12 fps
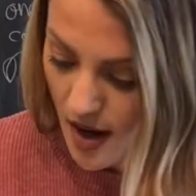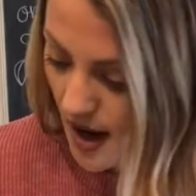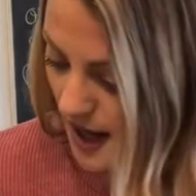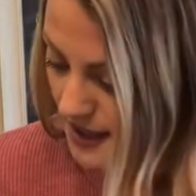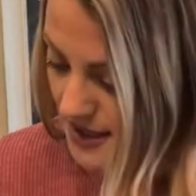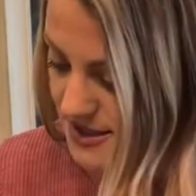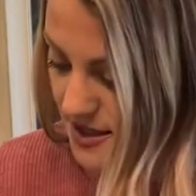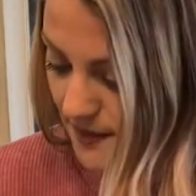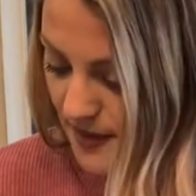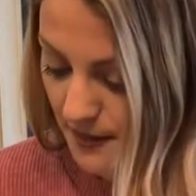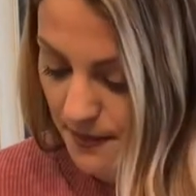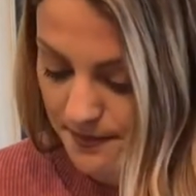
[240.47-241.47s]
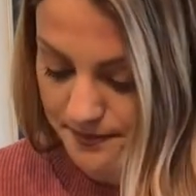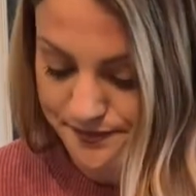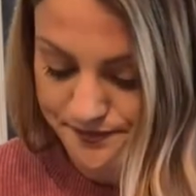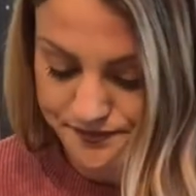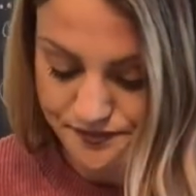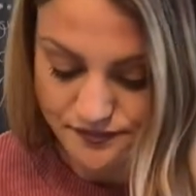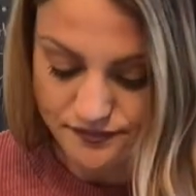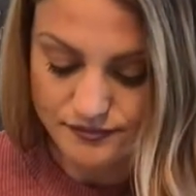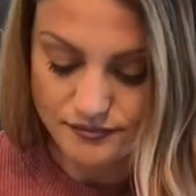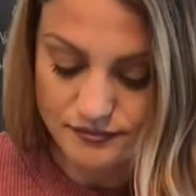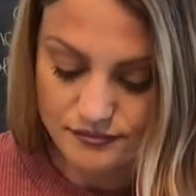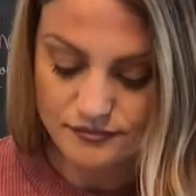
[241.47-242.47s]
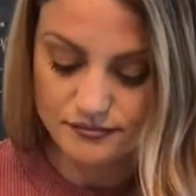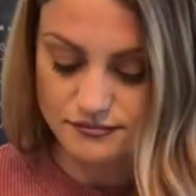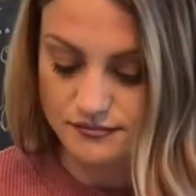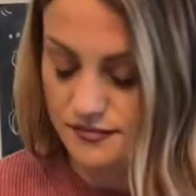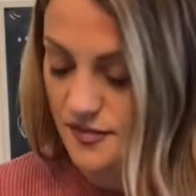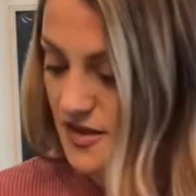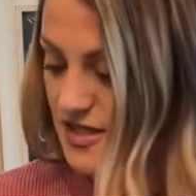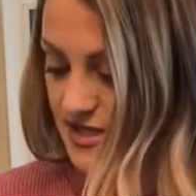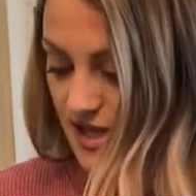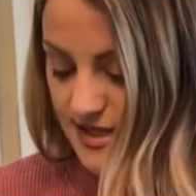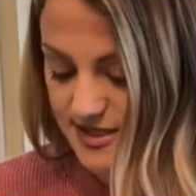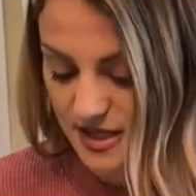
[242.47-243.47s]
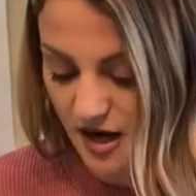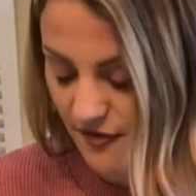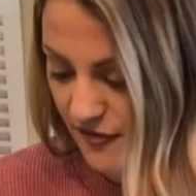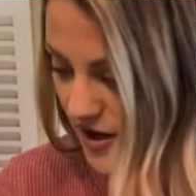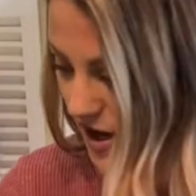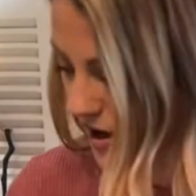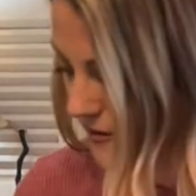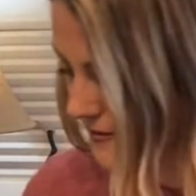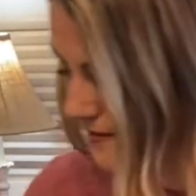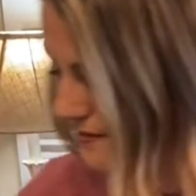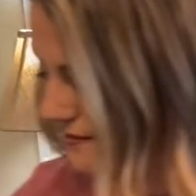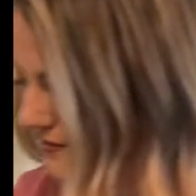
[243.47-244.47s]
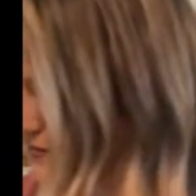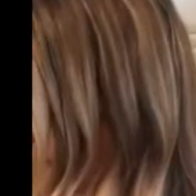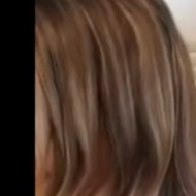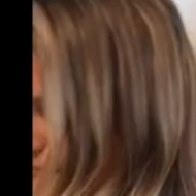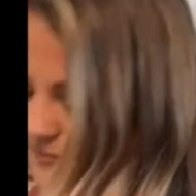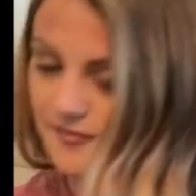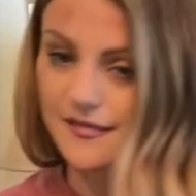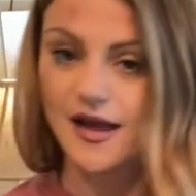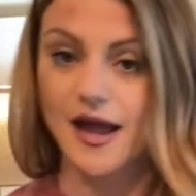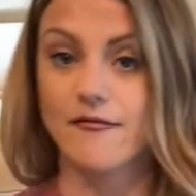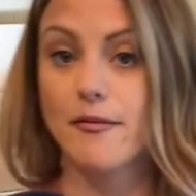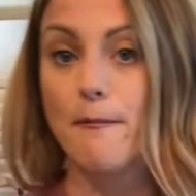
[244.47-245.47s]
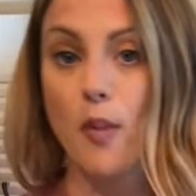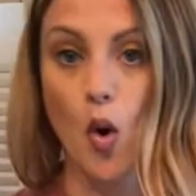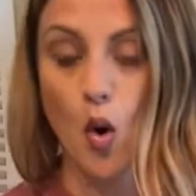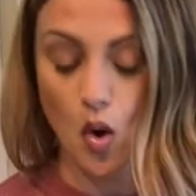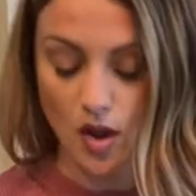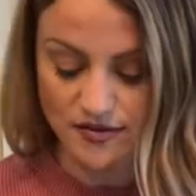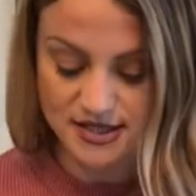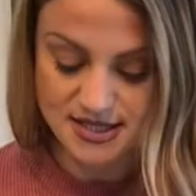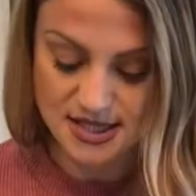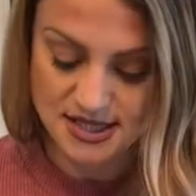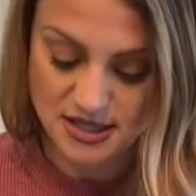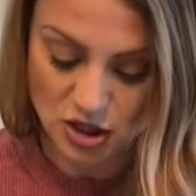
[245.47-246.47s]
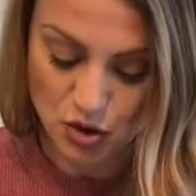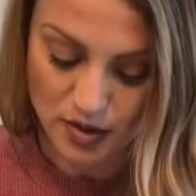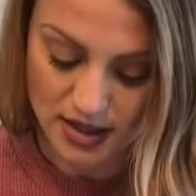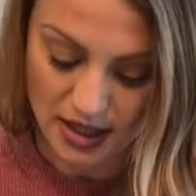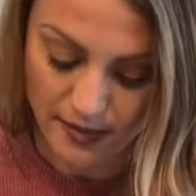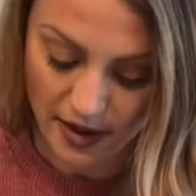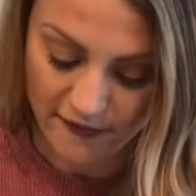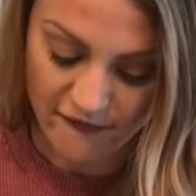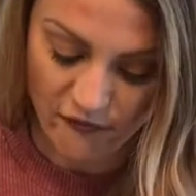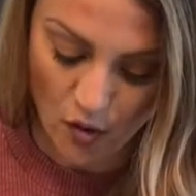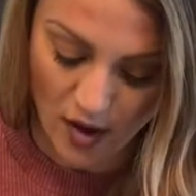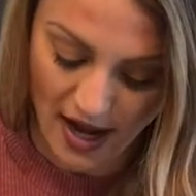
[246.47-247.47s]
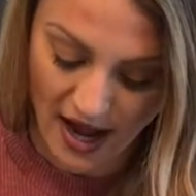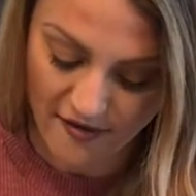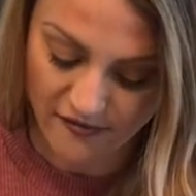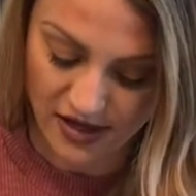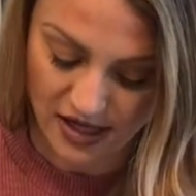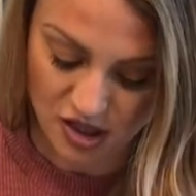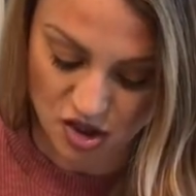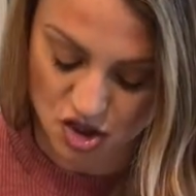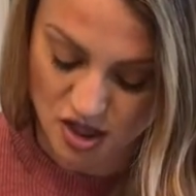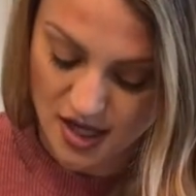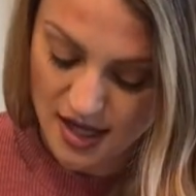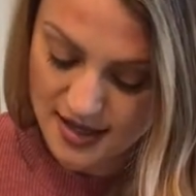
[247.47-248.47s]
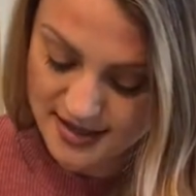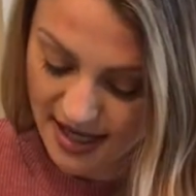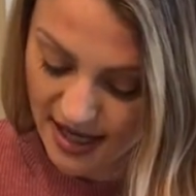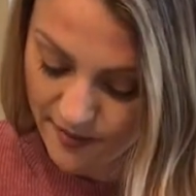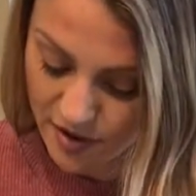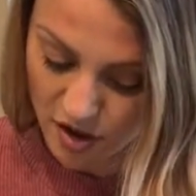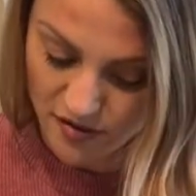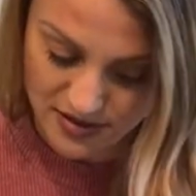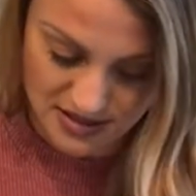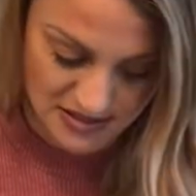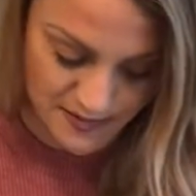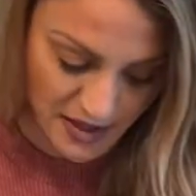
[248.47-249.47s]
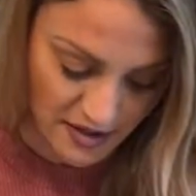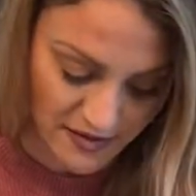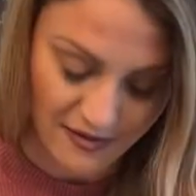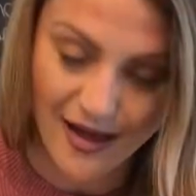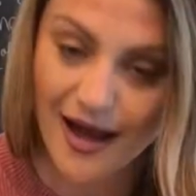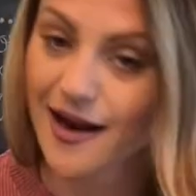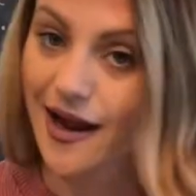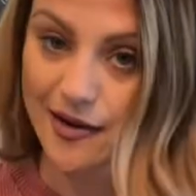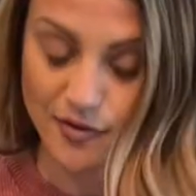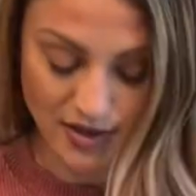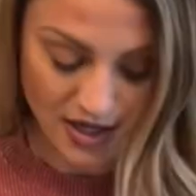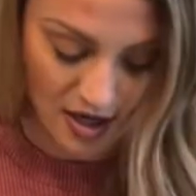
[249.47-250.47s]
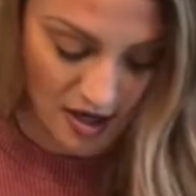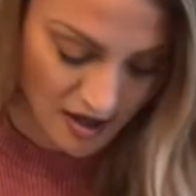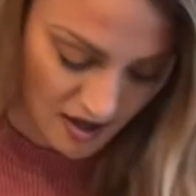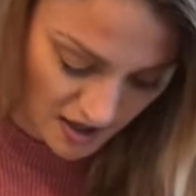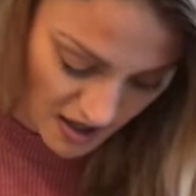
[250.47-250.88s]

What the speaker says: I need something this size to cover it up. I have a bowl. This is, you would need about a 4.5-inch diameter. This is bigger than that. I don't care.